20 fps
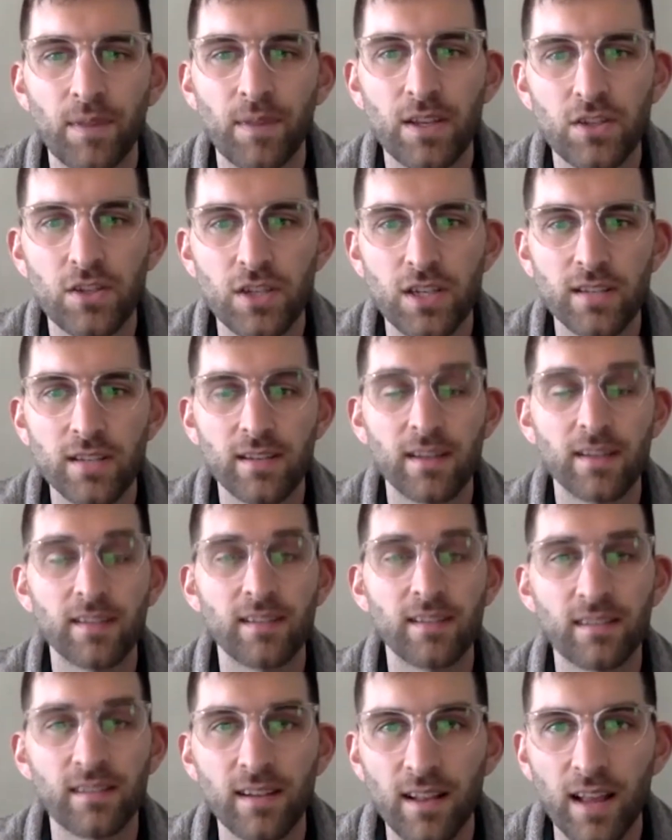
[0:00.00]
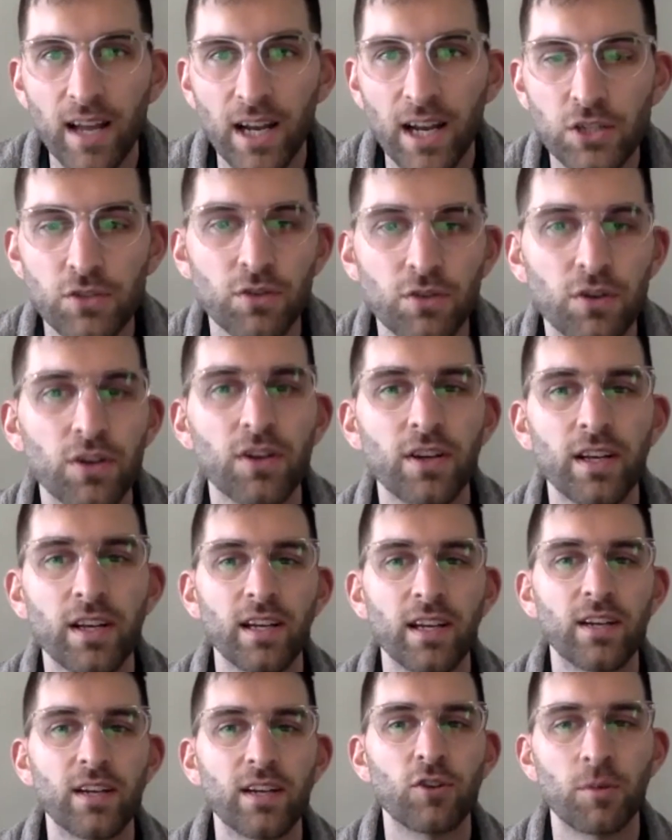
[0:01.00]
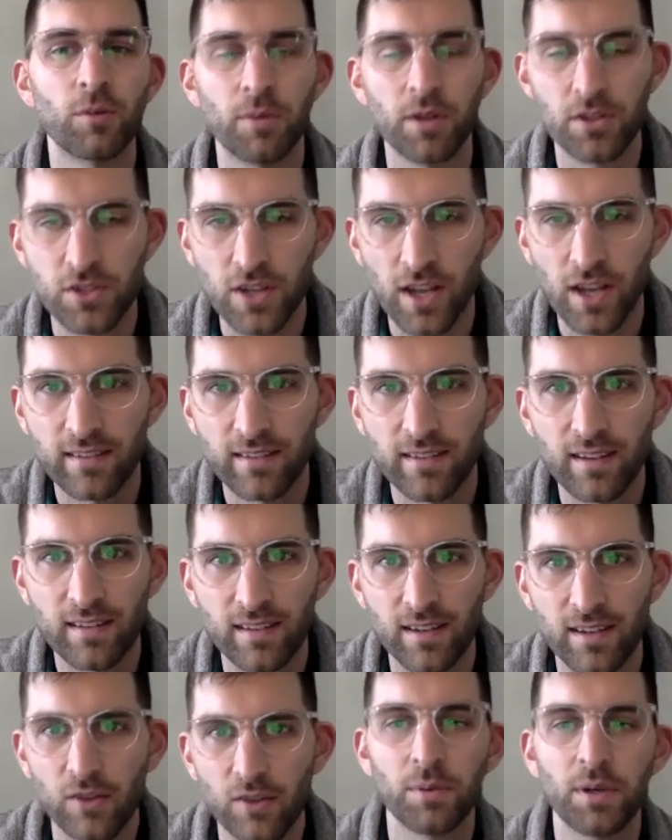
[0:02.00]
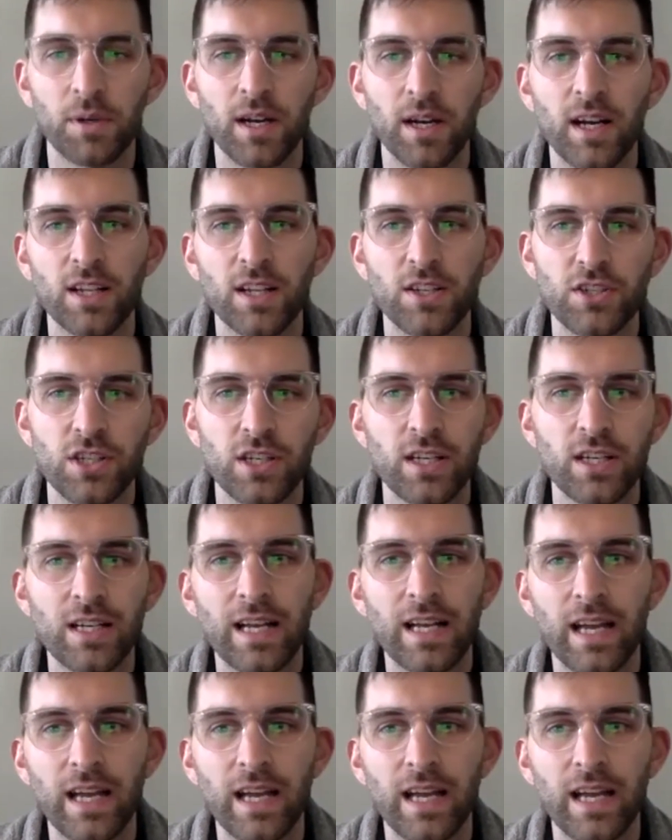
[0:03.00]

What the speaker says: She's an assistant lecturer in criminal justice and criminology,